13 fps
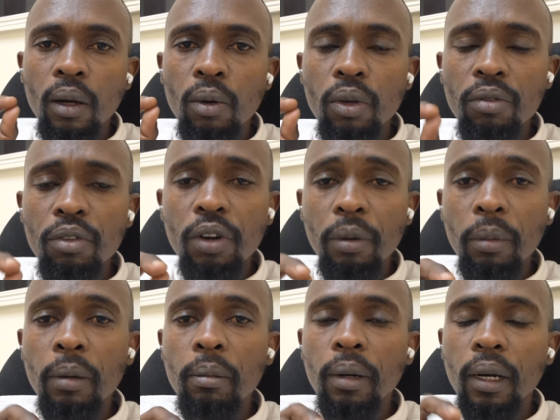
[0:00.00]
If you
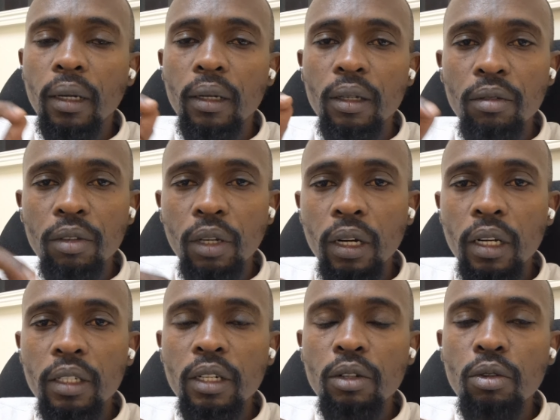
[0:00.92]
remember, if you can
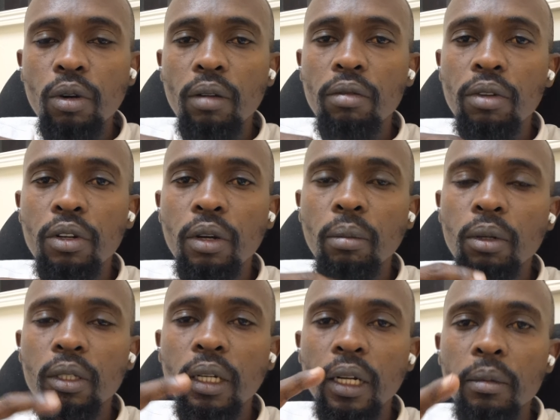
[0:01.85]
listen to our video
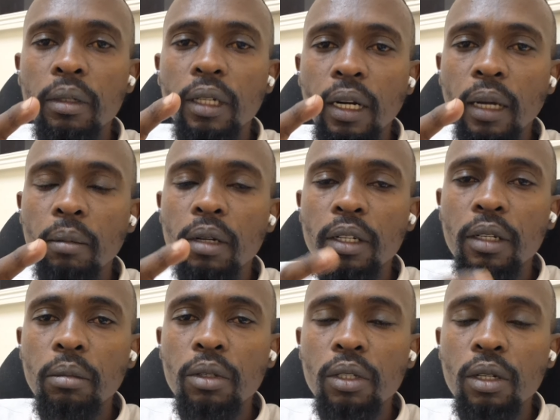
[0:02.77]
about a limited liability
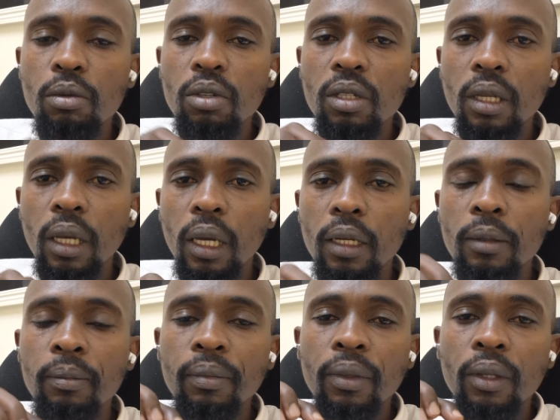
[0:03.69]
business, we said
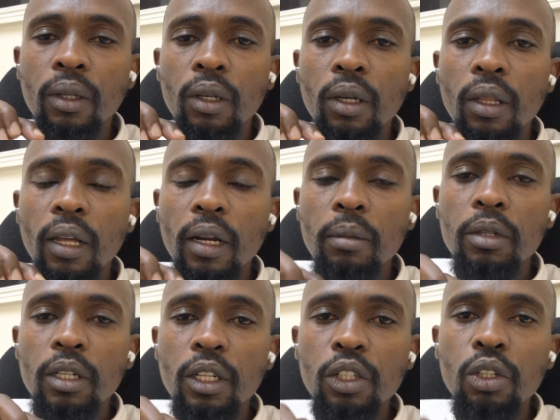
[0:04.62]
the
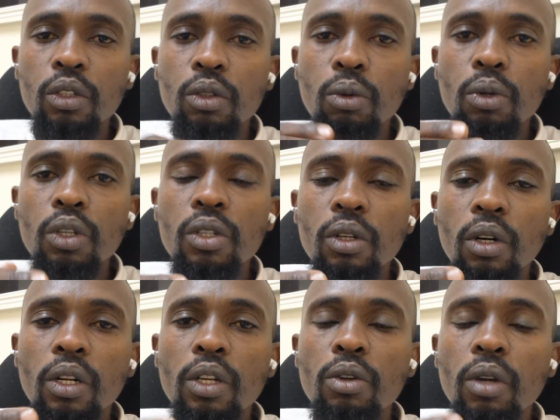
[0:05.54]
limitation to which
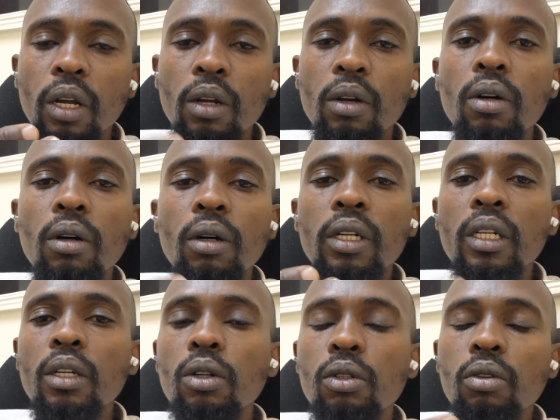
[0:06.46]
you can only
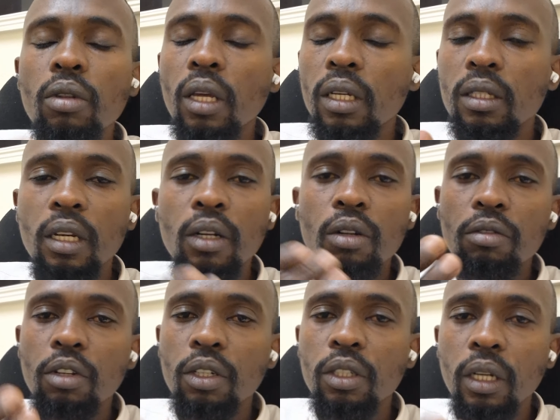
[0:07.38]
go to the extent of
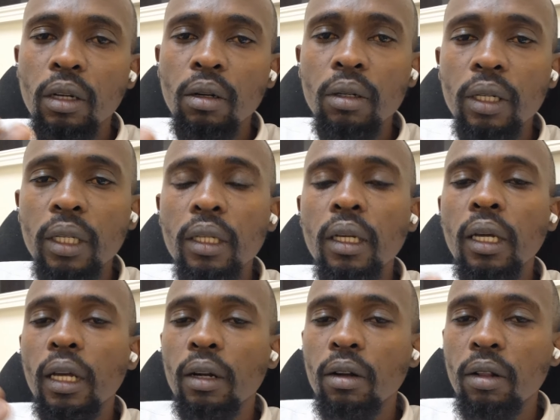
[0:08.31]
your shareholding
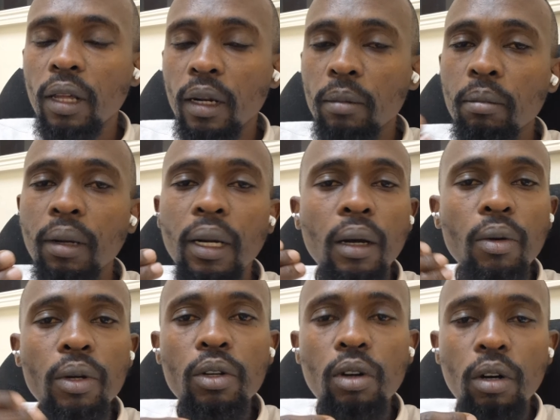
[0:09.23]
and all that. But now
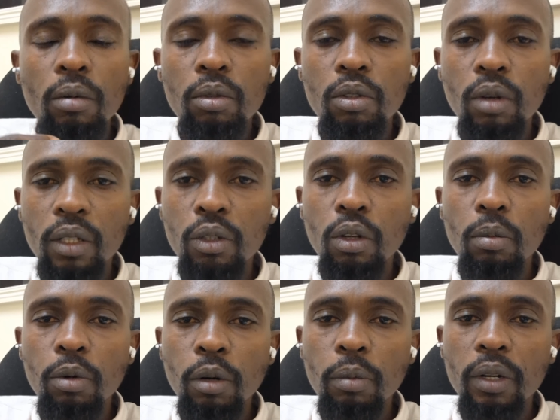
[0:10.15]
when you come to a sole
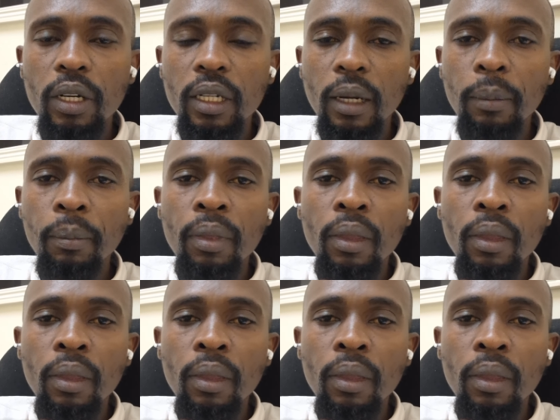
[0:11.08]
proprietor,